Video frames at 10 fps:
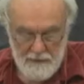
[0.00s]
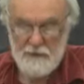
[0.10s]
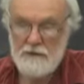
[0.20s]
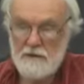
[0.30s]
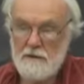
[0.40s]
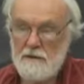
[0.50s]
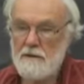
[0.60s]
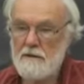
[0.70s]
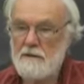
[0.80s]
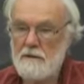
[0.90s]
which is the
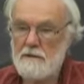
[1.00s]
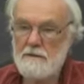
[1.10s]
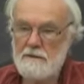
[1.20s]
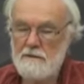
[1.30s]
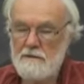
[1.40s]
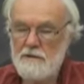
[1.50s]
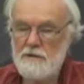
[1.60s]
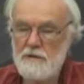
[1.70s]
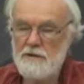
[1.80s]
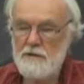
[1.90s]

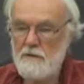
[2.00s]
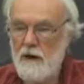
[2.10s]
distribution of